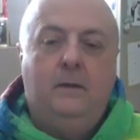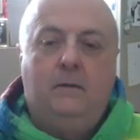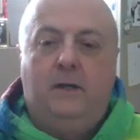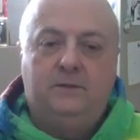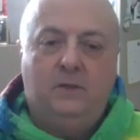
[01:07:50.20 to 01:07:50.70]

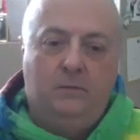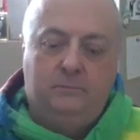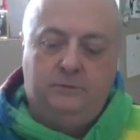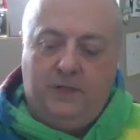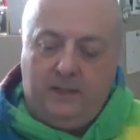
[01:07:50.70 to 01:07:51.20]
Right on.
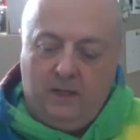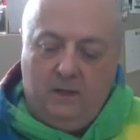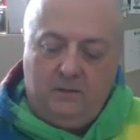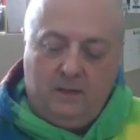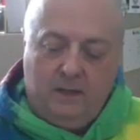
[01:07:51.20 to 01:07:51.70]
So check
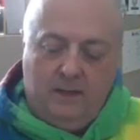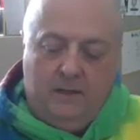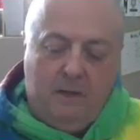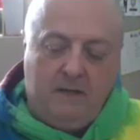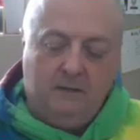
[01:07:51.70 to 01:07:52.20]
out
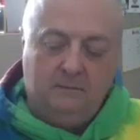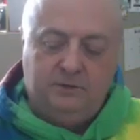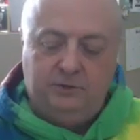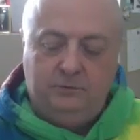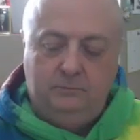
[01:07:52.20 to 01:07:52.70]

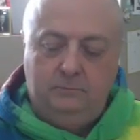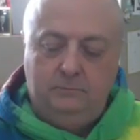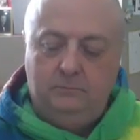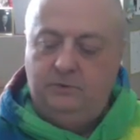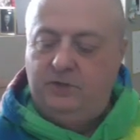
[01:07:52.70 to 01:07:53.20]
Michael
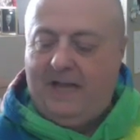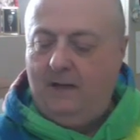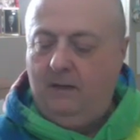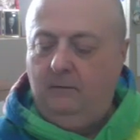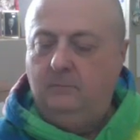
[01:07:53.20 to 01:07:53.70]
Jahnl.